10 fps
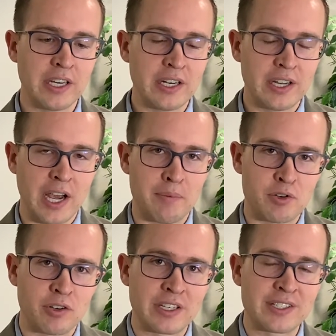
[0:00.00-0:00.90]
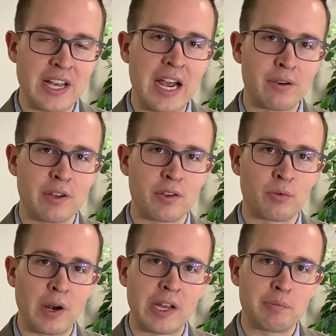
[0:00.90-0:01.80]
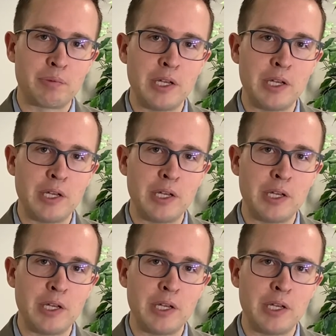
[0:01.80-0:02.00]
need to capture exactly the right